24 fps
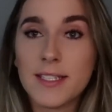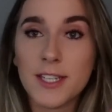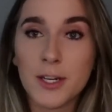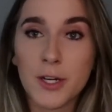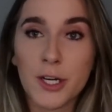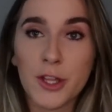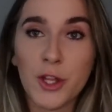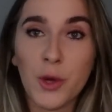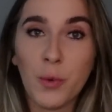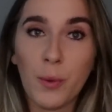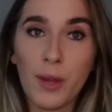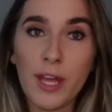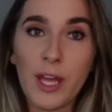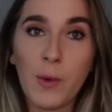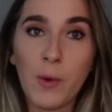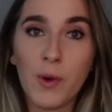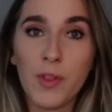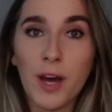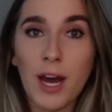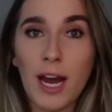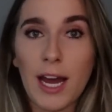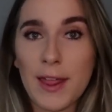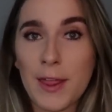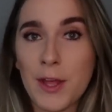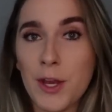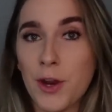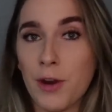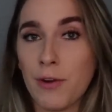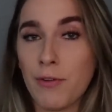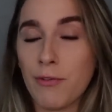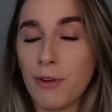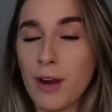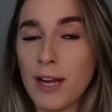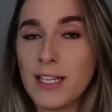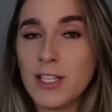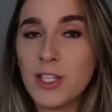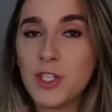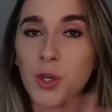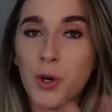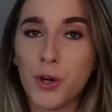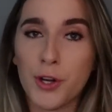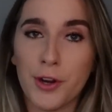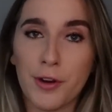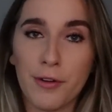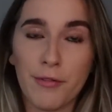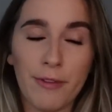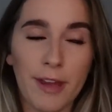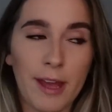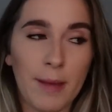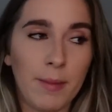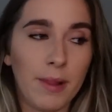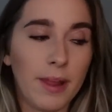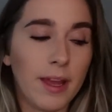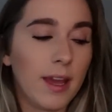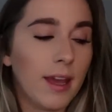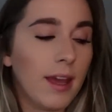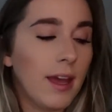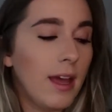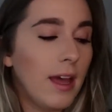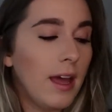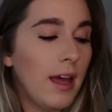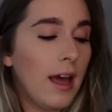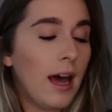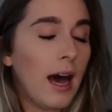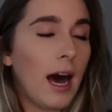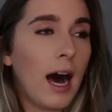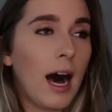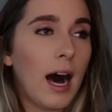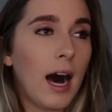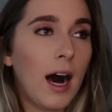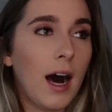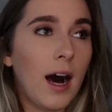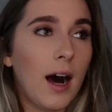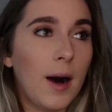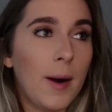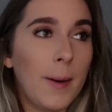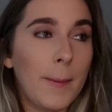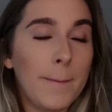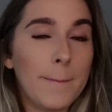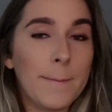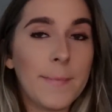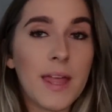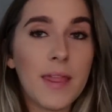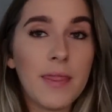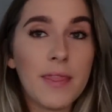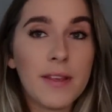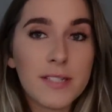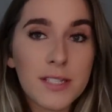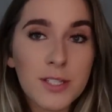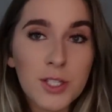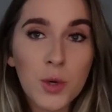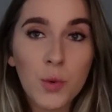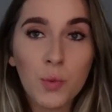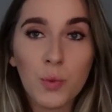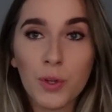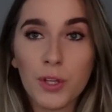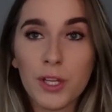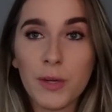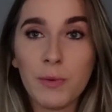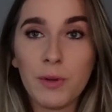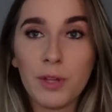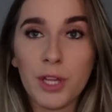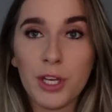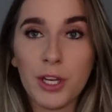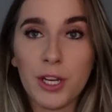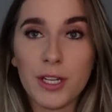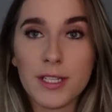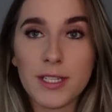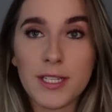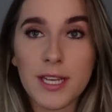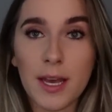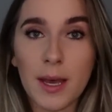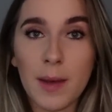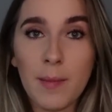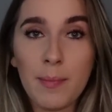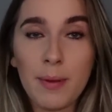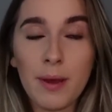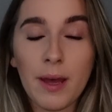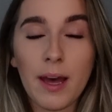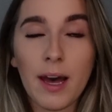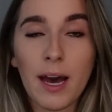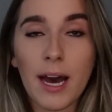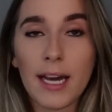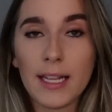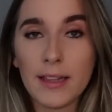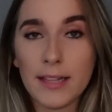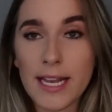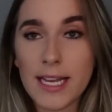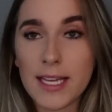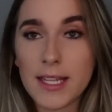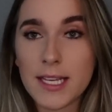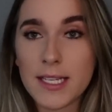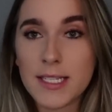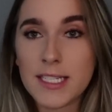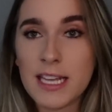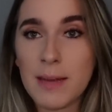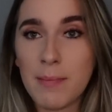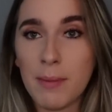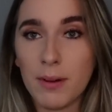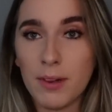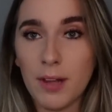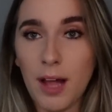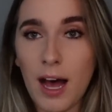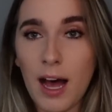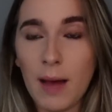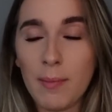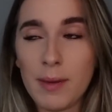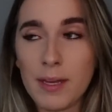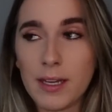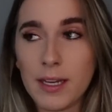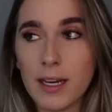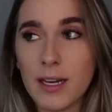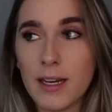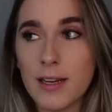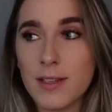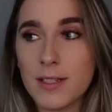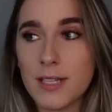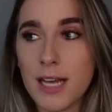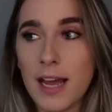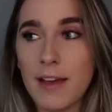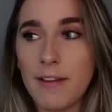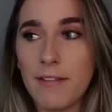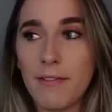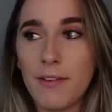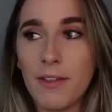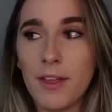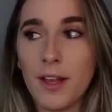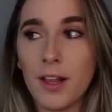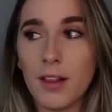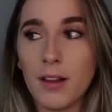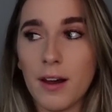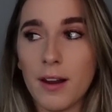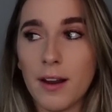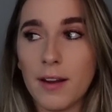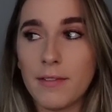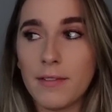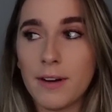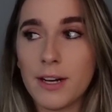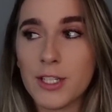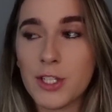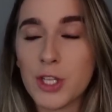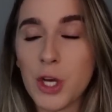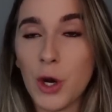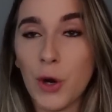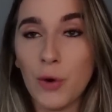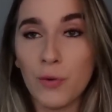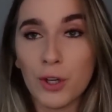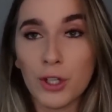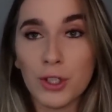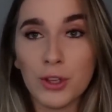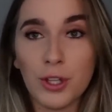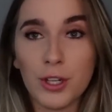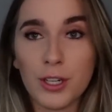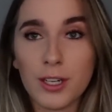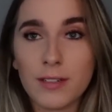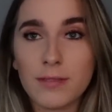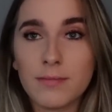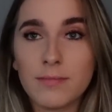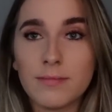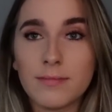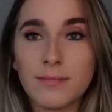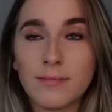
during the week with either your friends or your family. Um, this is a really, really good tip. I like this tip a lot because I feel like a lot of us overlook.